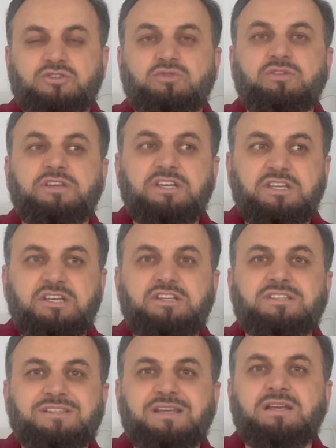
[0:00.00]
to
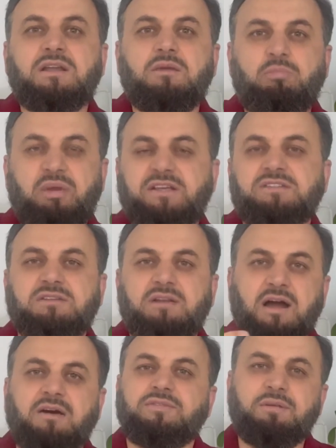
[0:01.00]
each single pixel
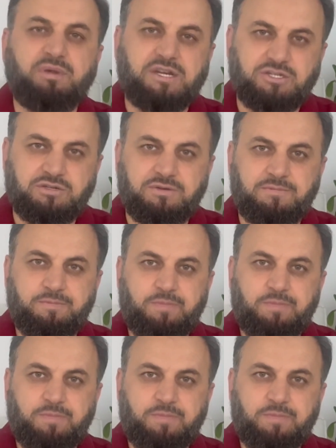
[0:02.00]
of the picture.